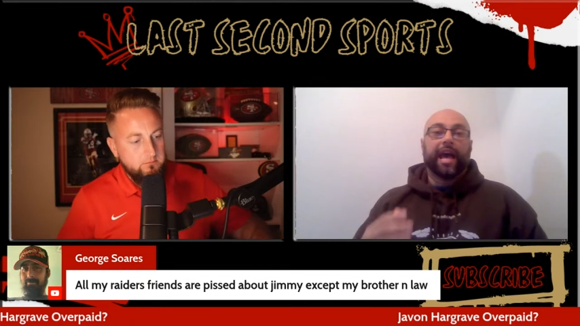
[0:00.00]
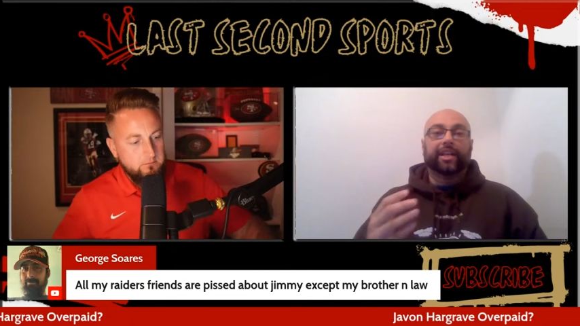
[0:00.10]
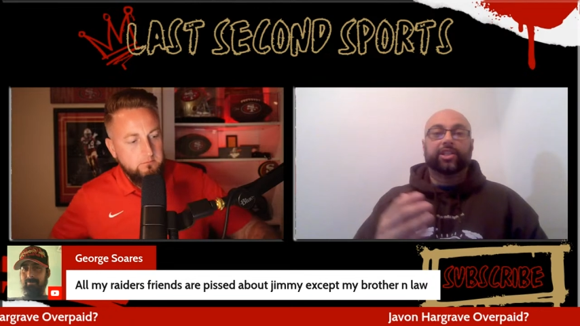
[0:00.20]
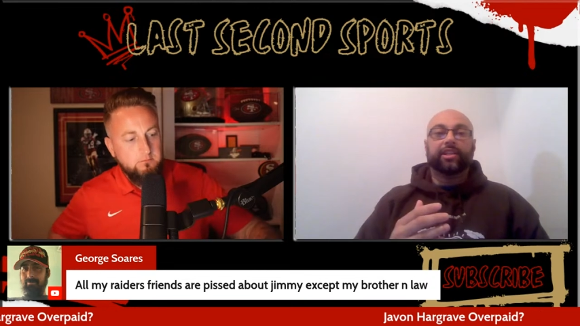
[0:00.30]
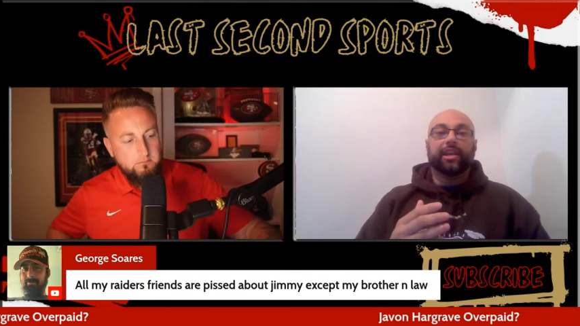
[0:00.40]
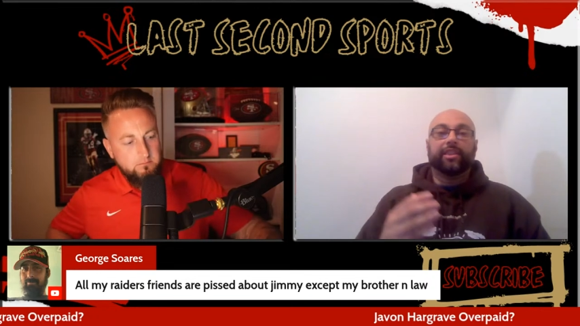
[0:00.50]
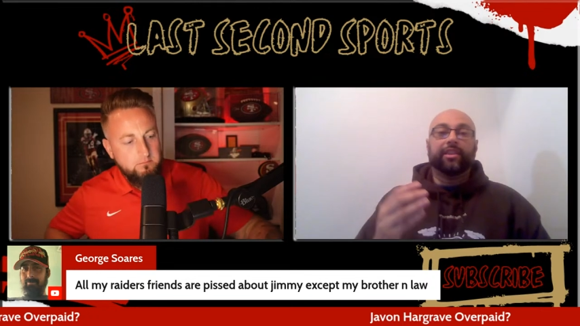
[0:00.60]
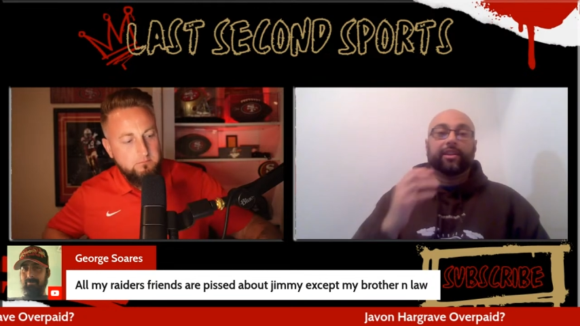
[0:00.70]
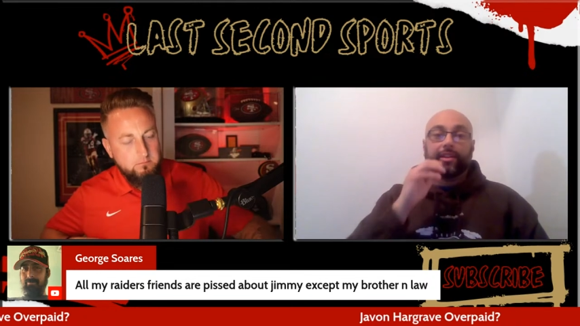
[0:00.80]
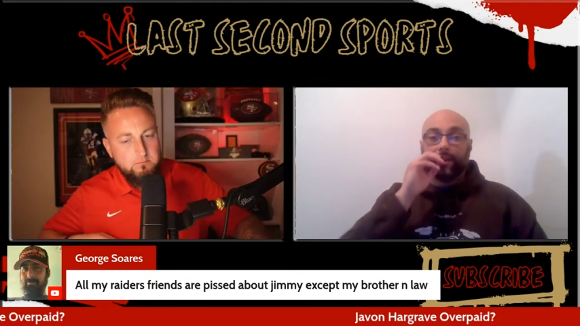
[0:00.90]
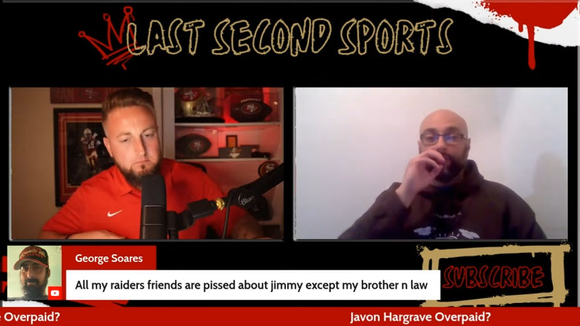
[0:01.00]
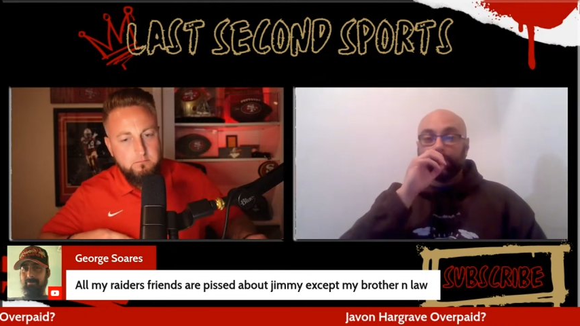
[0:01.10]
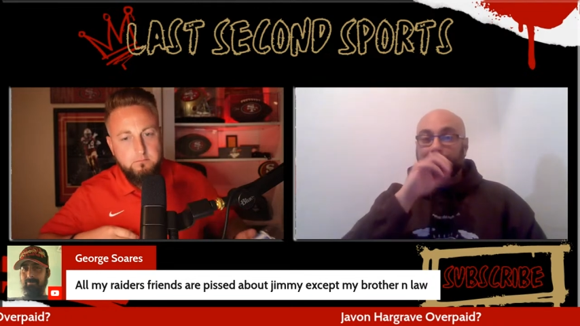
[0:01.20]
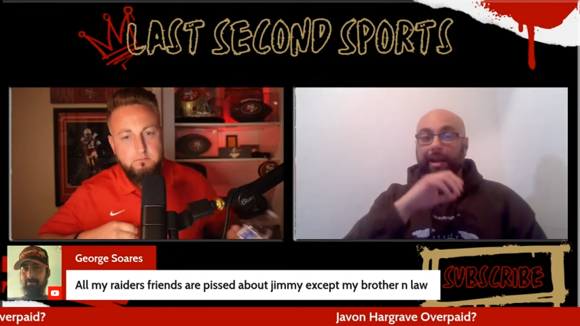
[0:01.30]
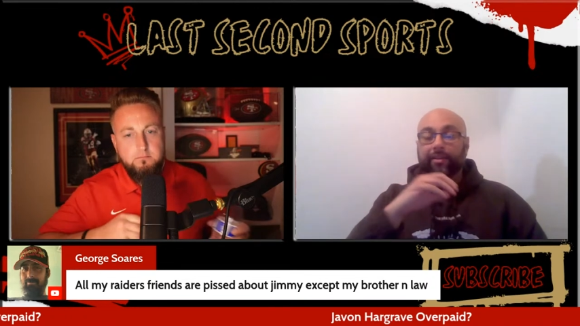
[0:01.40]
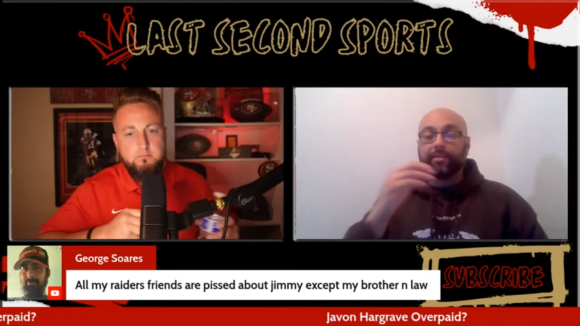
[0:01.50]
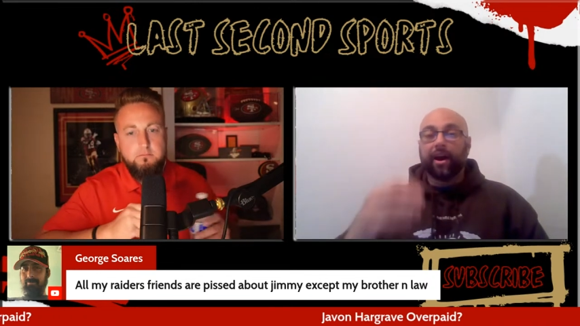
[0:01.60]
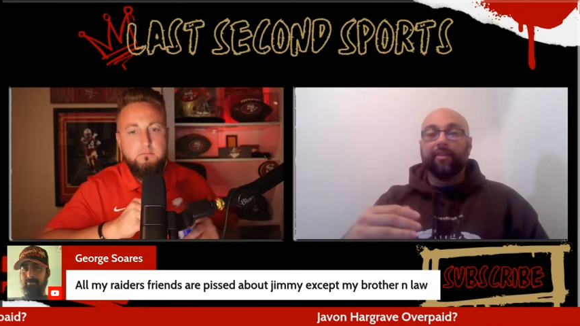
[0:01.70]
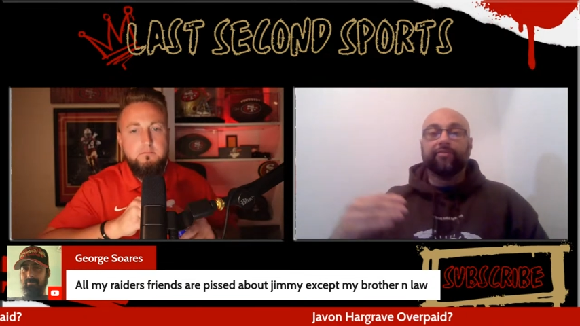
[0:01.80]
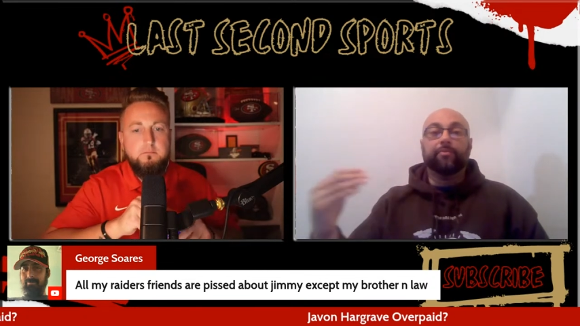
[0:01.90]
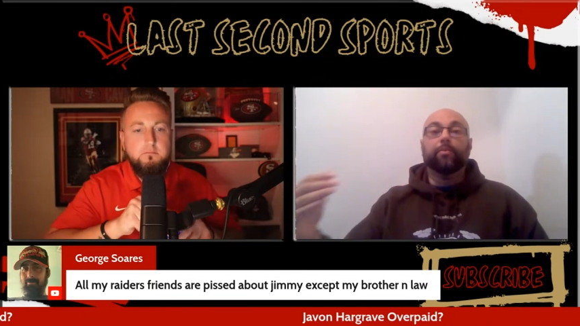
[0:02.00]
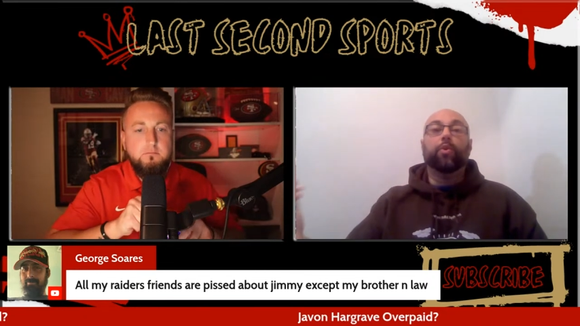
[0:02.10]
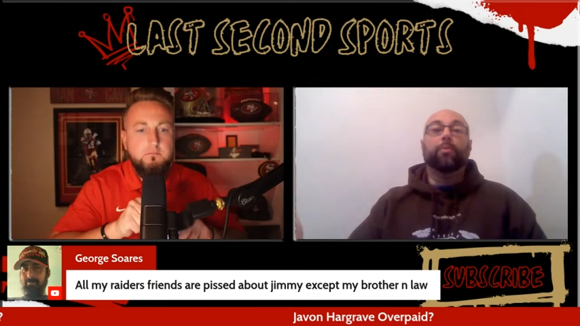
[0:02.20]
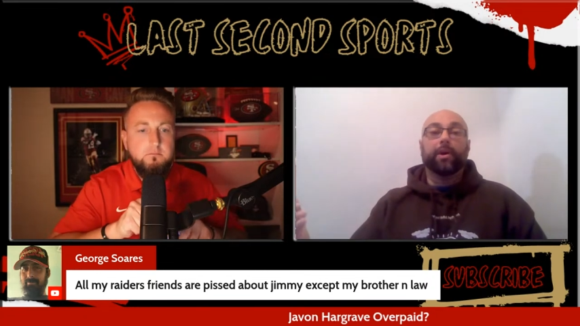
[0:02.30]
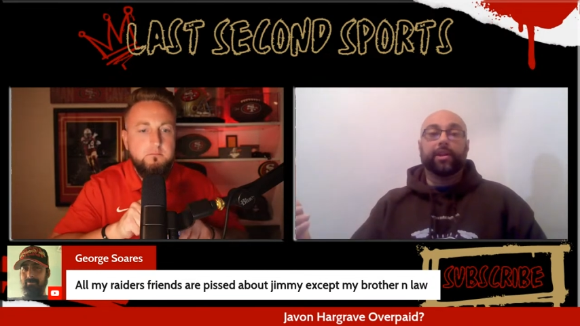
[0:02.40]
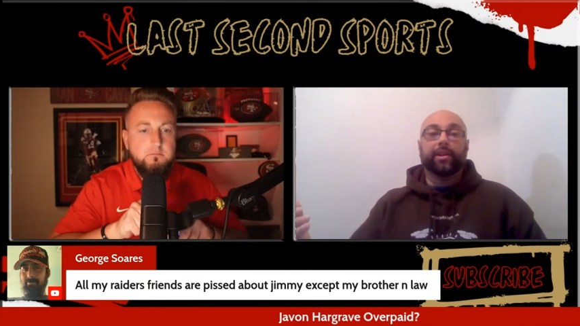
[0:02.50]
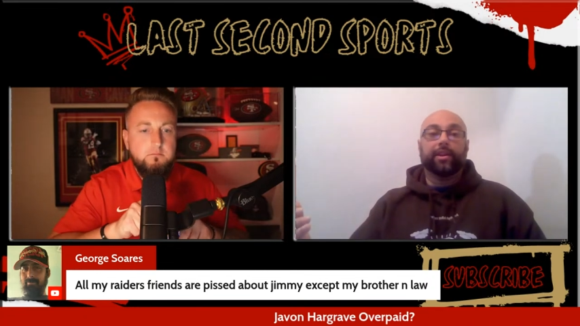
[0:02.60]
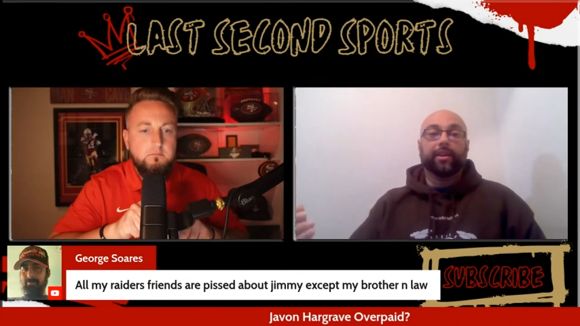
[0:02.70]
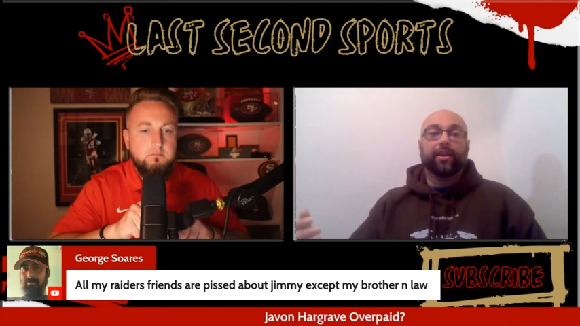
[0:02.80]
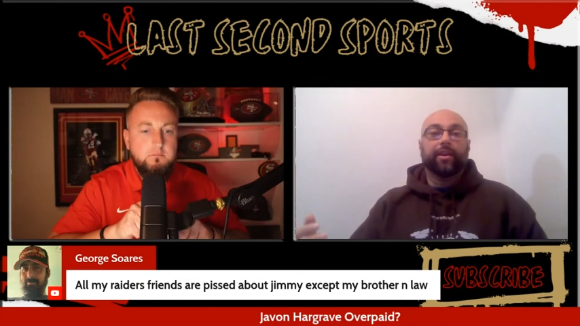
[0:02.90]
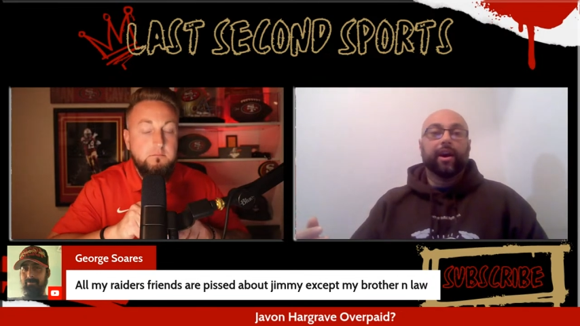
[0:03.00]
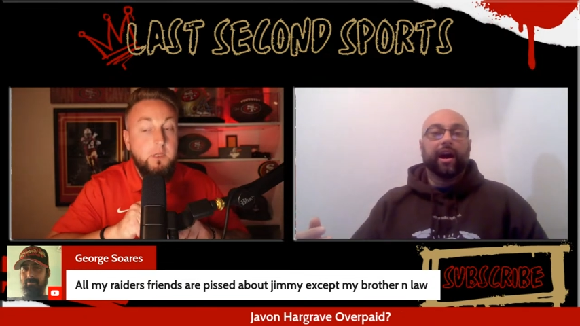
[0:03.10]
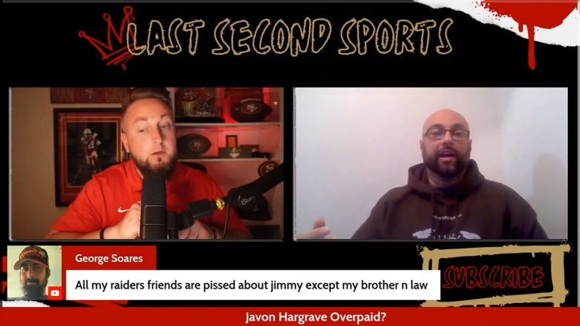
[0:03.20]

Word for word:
Speaker 1: Actually, I think the Cleveland Browns offered more money yeah.